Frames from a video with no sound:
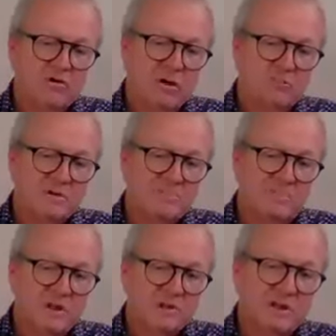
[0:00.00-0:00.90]

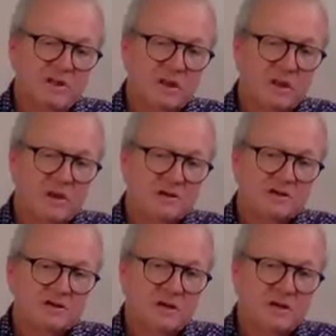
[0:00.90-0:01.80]
aromas build in the
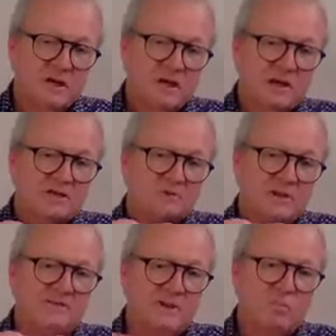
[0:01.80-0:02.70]
glass, it
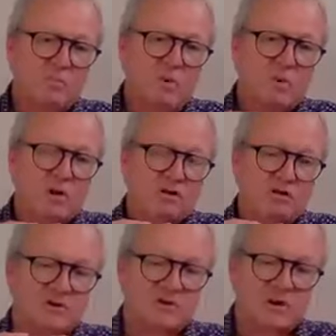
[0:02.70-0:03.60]
is even more
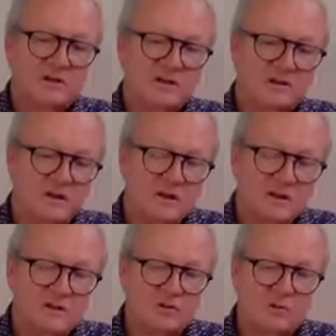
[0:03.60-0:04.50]
concentrated
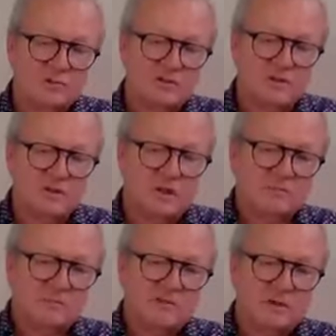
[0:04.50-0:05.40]
towards the
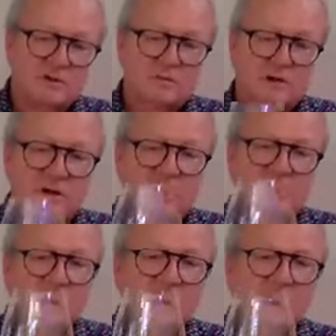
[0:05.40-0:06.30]
top. So